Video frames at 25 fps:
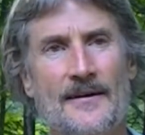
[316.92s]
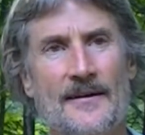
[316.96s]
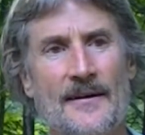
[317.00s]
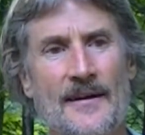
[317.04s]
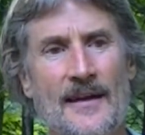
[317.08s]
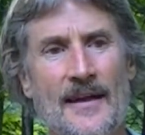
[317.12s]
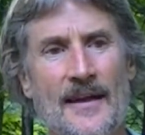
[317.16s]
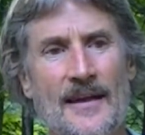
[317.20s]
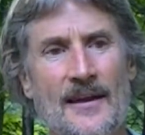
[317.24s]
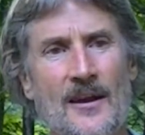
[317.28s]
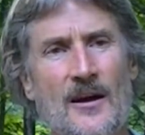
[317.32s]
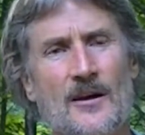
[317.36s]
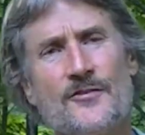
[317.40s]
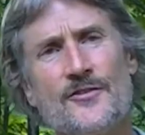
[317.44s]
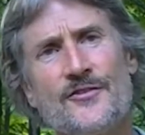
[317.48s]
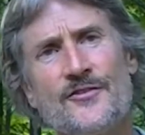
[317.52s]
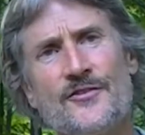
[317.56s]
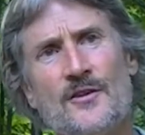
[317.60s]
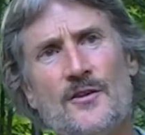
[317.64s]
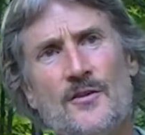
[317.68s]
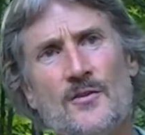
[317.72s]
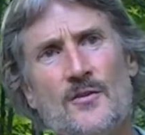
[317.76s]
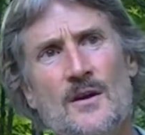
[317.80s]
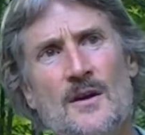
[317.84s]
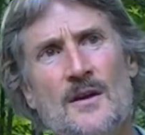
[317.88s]
and
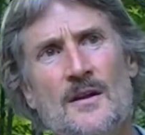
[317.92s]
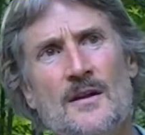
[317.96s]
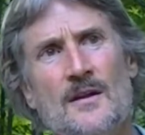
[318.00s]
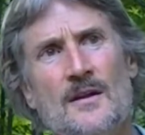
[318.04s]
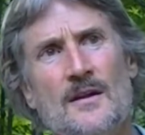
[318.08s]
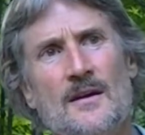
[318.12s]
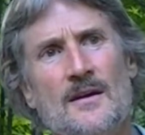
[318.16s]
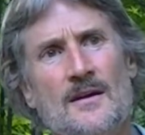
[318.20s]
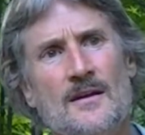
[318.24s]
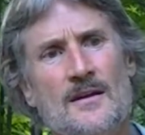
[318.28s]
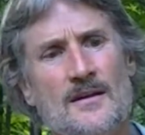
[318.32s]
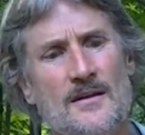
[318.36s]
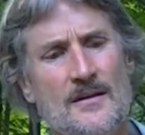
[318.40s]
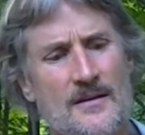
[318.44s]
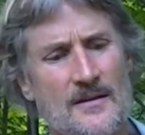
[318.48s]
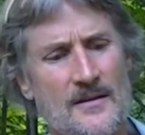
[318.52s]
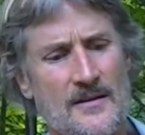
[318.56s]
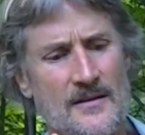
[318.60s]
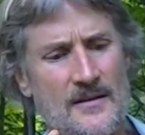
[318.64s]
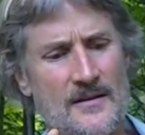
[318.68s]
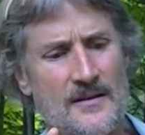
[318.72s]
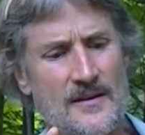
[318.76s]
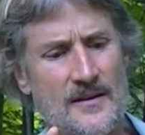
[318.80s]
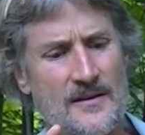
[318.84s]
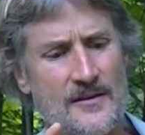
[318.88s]
also
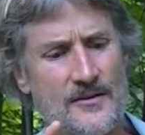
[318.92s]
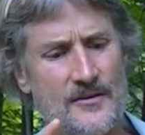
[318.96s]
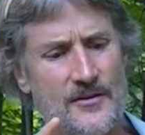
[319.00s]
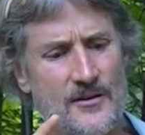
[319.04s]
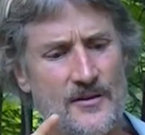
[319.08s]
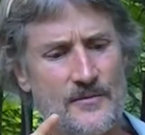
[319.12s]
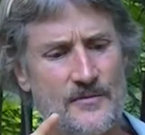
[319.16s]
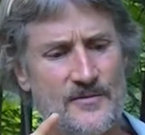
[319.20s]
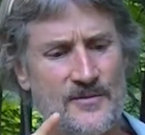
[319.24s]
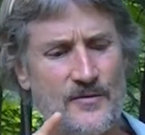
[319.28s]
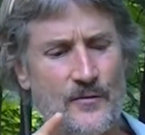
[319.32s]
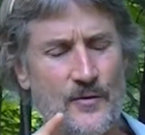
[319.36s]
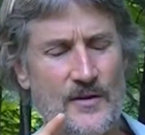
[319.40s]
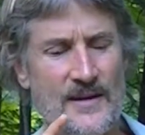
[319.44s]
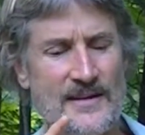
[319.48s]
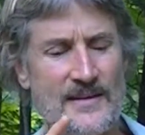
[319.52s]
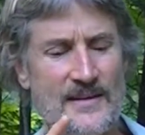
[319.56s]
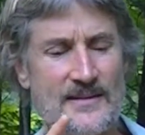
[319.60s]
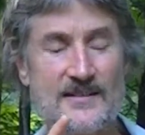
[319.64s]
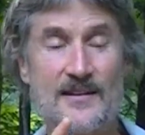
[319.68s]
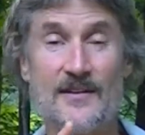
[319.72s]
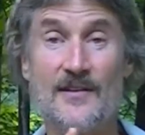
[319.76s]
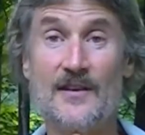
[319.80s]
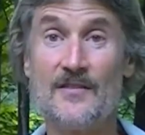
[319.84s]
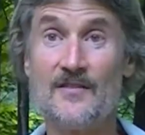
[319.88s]
in terms of what it does
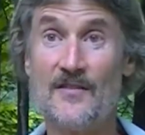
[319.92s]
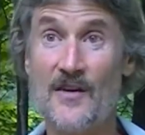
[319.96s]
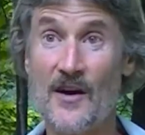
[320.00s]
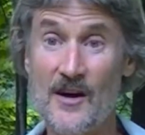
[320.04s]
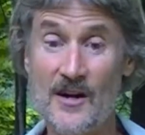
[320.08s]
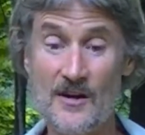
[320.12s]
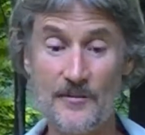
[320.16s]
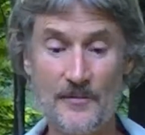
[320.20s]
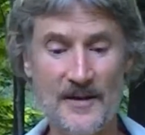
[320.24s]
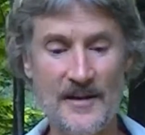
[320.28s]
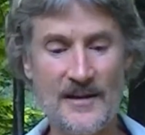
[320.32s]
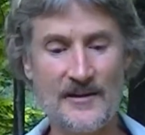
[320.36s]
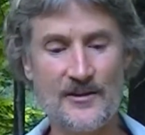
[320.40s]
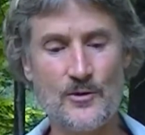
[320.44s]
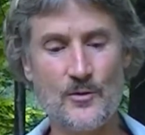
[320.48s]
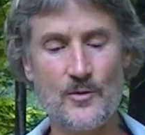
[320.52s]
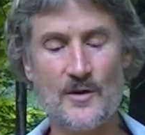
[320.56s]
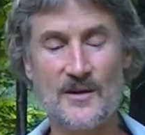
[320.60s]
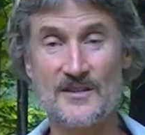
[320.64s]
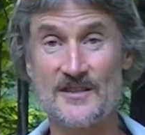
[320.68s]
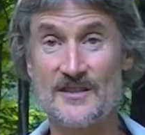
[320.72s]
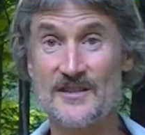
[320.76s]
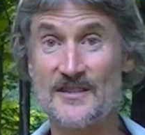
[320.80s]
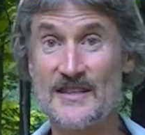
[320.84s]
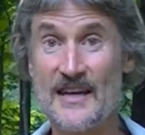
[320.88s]
to the environment and to our
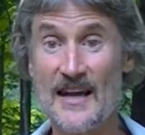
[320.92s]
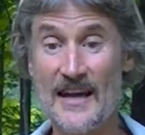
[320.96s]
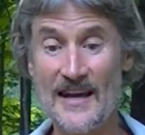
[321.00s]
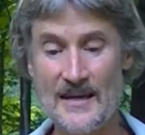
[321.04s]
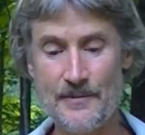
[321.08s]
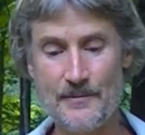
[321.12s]
society.